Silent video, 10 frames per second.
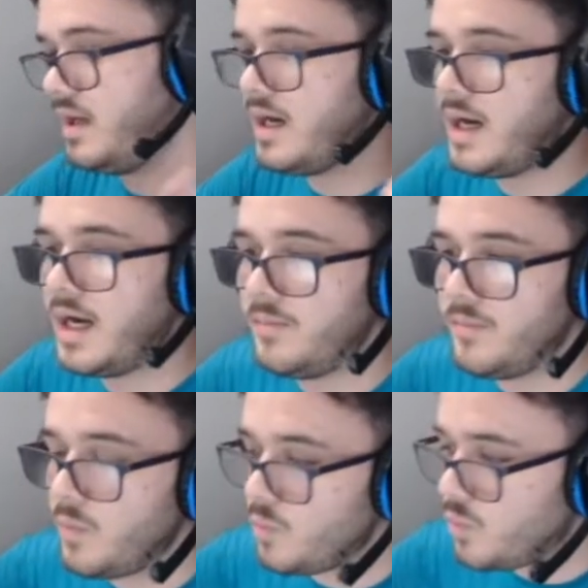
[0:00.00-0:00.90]
Um,
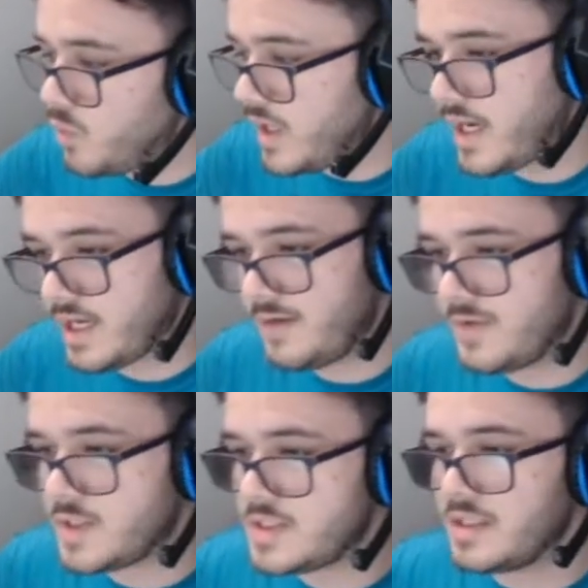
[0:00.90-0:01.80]
we have
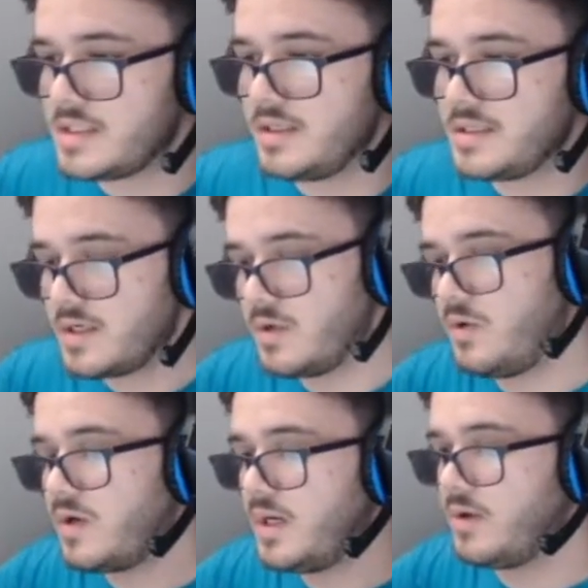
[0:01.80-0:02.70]
Celesteela, Zeraora,
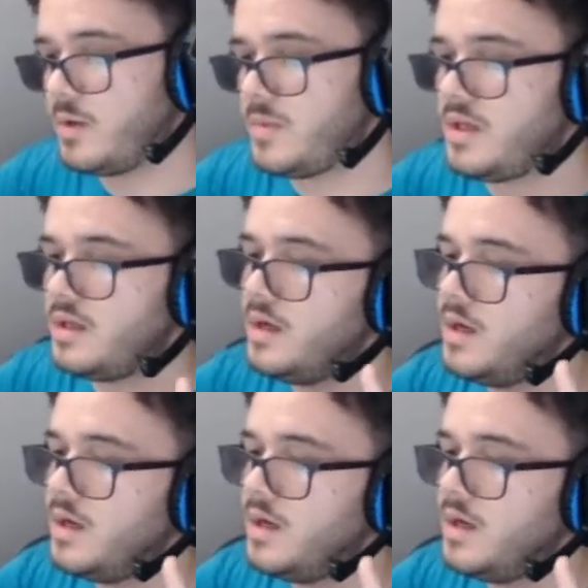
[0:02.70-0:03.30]
Rotom Heat,